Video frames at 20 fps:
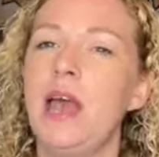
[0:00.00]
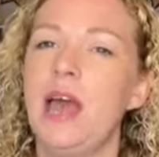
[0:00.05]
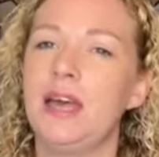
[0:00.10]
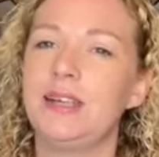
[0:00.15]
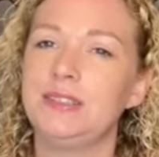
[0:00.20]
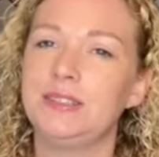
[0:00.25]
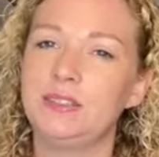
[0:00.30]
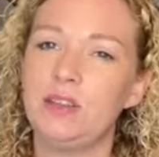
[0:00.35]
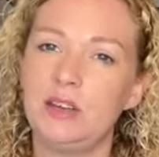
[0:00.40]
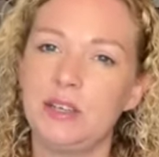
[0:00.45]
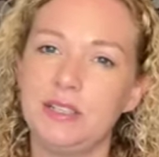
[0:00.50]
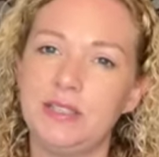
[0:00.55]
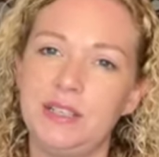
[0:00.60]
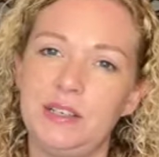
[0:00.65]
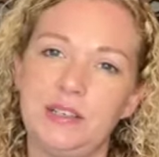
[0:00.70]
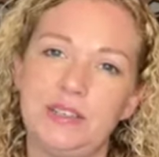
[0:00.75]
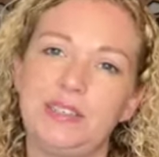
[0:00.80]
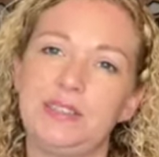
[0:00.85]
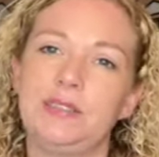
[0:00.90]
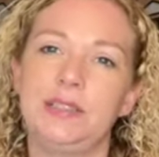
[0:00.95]
As long as
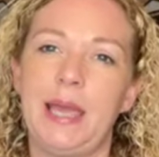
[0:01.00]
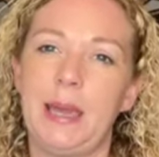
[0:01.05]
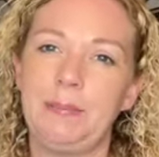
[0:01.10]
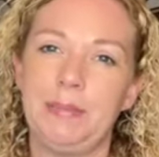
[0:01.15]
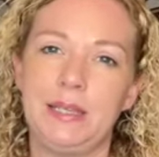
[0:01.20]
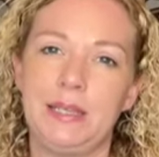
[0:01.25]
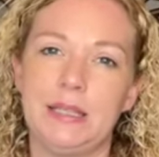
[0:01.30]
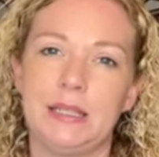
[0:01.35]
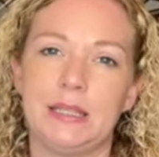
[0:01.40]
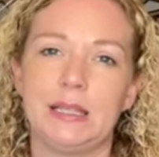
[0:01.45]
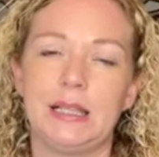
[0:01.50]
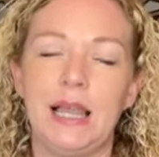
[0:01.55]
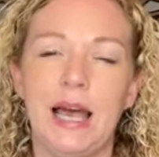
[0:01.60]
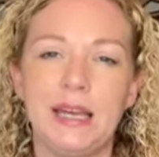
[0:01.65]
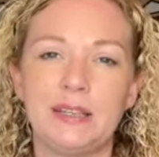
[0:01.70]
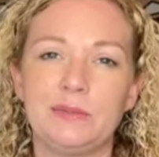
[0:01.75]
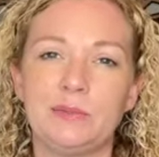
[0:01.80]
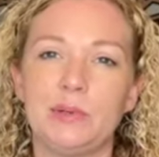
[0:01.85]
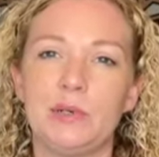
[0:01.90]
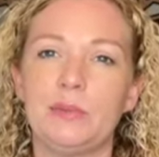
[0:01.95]
they are still napping in the
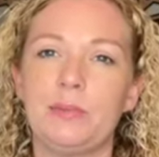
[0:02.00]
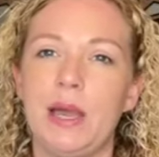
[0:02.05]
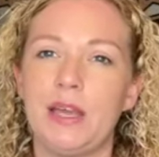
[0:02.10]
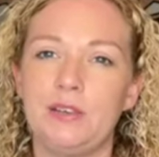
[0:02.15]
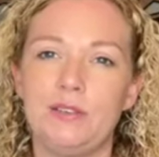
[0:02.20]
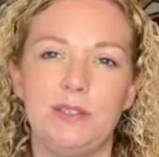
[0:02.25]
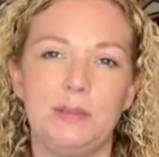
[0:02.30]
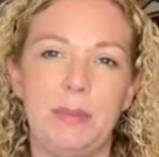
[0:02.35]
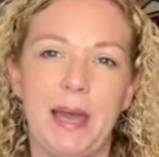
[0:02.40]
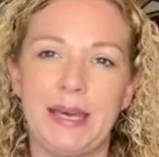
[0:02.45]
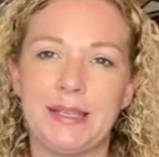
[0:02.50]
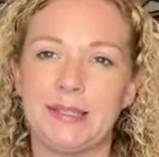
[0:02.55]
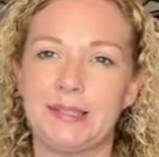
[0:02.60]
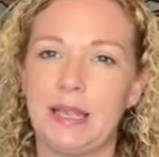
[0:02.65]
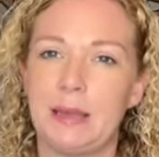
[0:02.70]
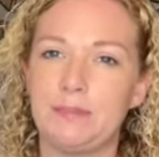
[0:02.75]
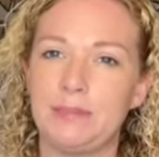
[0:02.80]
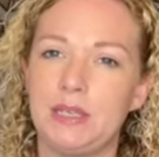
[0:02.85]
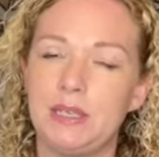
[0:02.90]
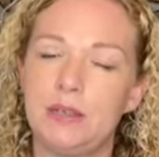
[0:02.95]
classroom, I use a
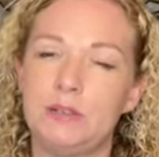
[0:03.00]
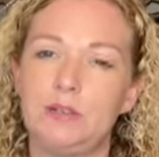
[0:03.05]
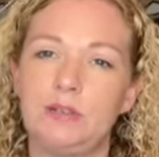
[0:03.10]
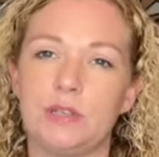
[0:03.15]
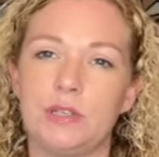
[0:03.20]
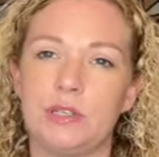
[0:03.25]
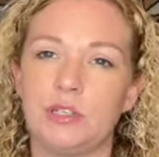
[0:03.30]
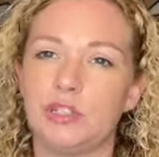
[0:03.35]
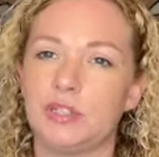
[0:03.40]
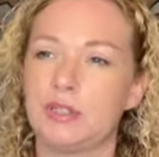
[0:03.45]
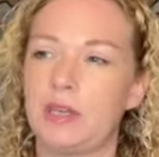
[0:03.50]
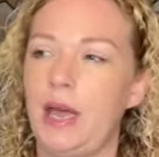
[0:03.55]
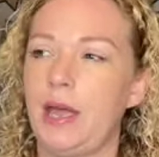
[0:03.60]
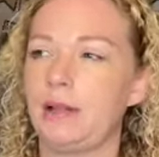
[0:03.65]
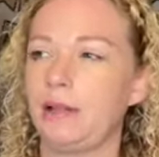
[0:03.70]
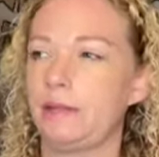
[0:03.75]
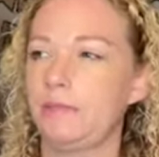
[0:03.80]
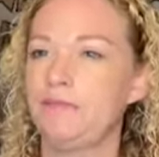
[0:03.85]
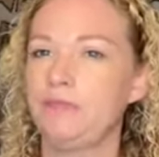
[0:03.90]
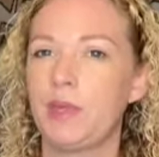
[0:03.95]
bassinet because you can just
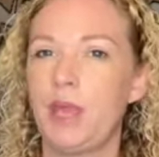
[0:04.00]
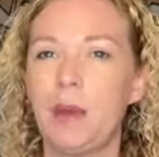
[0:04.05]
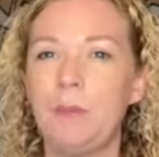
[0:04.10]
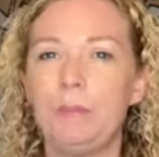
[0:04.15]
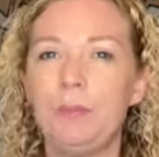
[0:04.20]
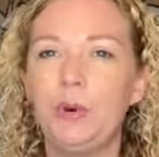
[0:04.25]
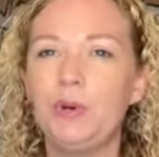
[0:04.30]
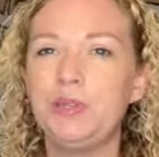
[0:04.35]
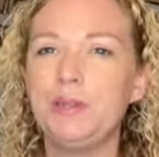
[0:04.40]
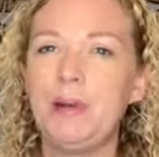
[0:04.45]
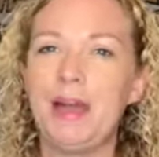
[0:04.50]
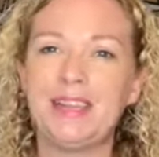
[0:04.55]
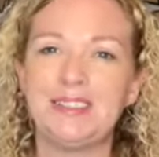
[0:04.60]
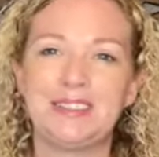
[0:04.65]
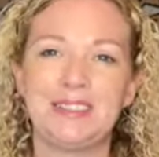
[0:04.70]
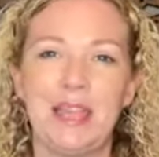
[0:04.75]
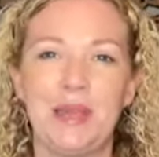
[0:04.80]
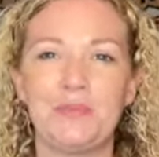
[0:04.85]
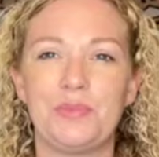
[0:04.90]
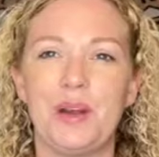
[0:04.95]
kind of pull the
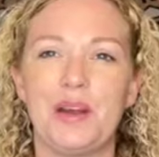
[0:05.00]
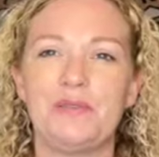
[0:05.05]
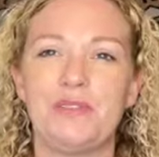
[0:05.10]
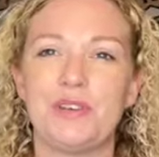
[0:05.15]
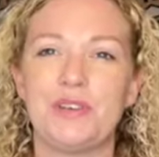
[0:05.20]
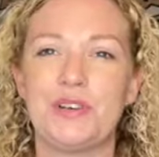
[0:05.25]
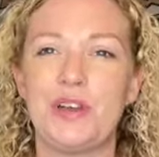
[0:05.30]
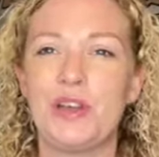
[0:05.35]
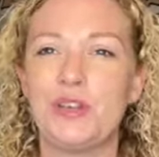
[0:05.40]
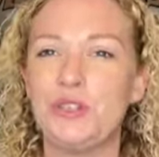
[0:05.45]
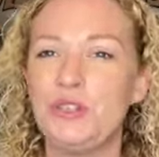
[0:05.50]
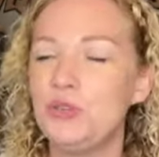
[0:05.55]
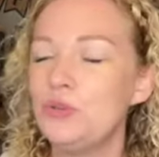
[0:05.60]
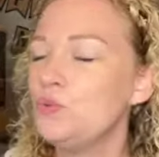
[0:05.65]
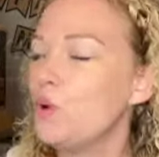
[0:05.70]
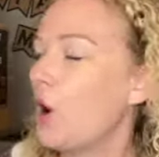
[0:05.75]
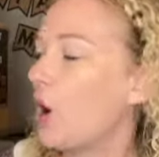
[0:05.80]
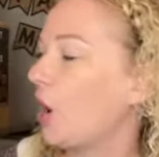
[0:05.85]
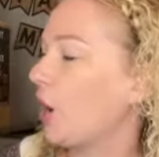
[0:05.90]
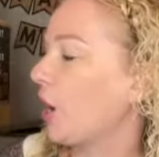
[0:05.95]
bassinet wherever
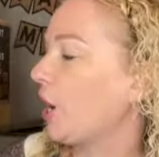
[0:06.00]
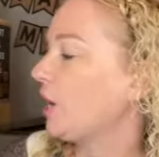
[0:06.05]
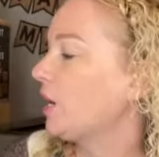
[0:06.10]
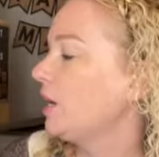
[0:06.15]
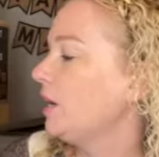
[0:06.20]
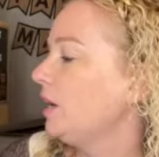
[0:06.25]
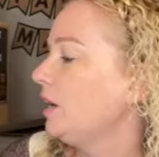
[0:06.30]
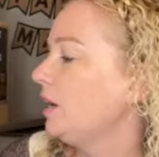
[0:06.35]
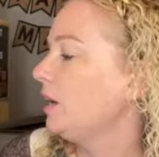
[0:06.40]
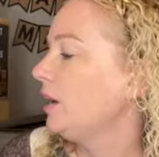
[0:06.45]
you are.